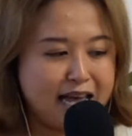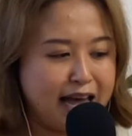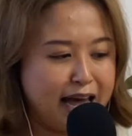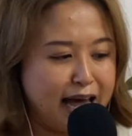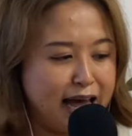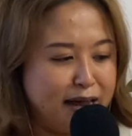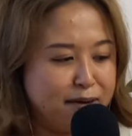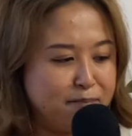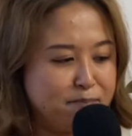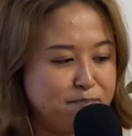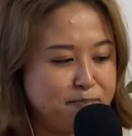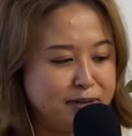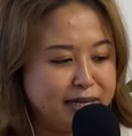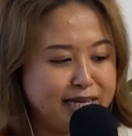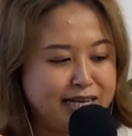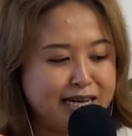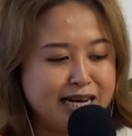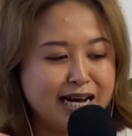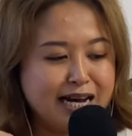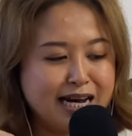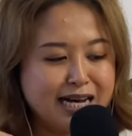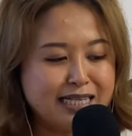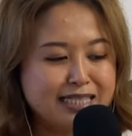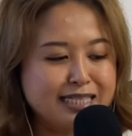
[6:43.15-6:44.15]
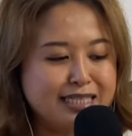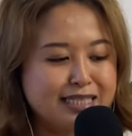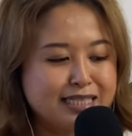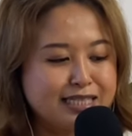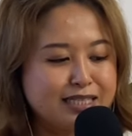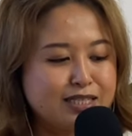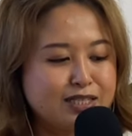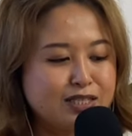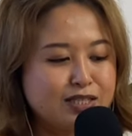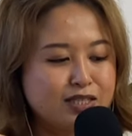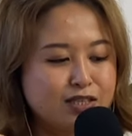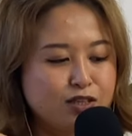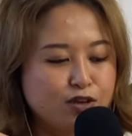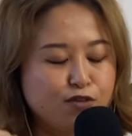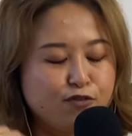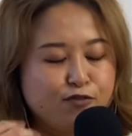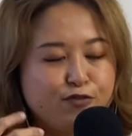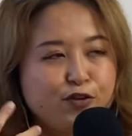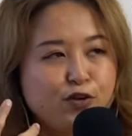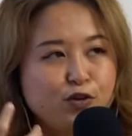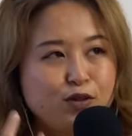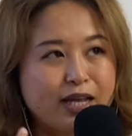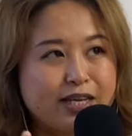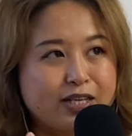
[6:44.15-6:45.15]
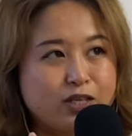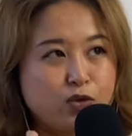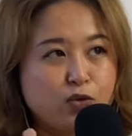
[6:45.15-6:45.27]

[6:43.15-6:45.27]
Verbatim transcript: And because you feel like